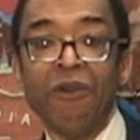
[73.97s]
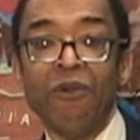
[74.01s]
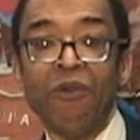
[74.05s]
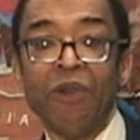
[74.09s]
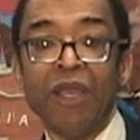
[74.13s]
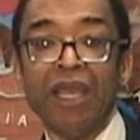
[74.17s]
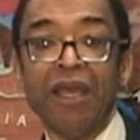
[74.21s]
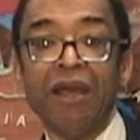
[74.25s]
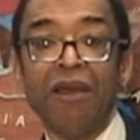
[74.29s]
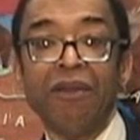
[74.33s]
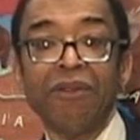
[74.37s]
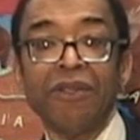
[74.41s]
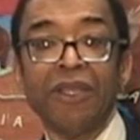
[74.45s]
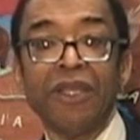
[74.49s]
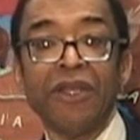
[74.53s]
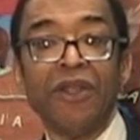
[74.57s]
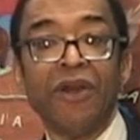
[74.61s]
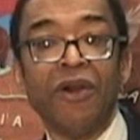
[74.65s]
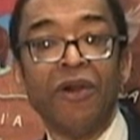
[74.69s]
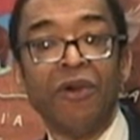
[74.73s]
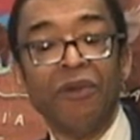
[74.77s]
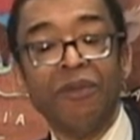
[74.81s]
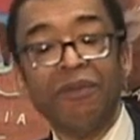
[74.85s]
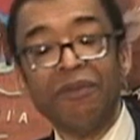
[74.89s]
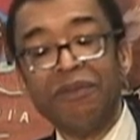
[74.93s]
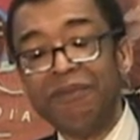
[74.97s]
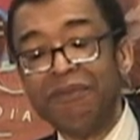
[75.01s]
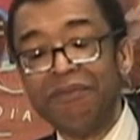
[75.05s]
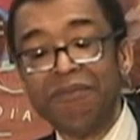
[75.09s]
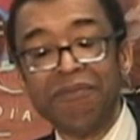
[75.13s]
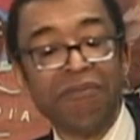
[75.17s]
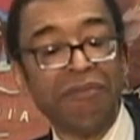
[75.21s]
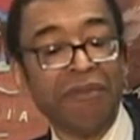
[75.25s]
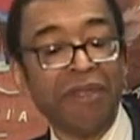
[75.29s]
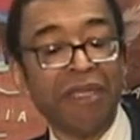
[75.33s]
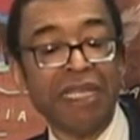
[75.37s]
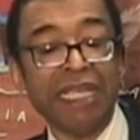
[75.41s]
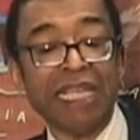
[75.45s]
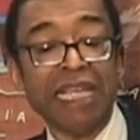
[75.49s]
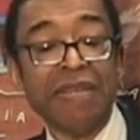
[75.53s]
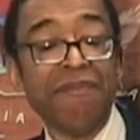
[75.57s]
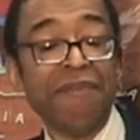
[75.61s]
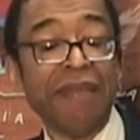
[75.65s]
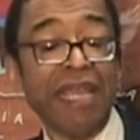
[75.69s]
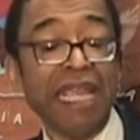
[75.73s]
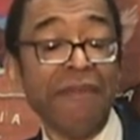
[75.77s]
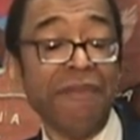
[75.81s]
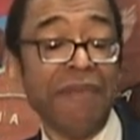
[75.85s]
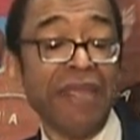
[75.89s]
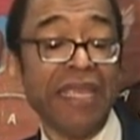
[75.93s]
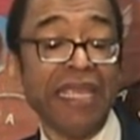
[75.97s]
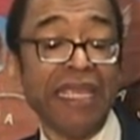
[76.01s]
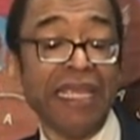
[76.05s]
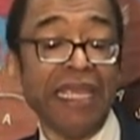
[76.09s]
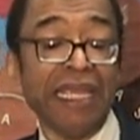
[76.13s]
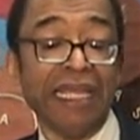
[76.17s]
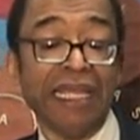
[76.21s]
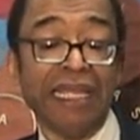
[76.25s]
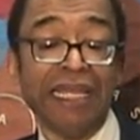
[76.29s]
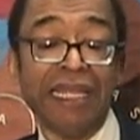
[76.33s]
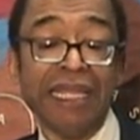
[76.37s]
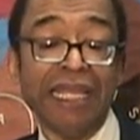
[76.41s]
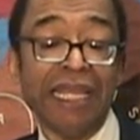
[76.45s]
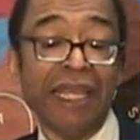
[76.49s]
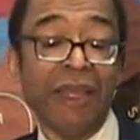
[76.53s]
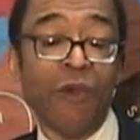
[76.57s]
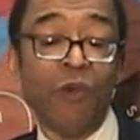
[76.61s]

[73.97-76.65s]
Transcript: Well, you know, it may be,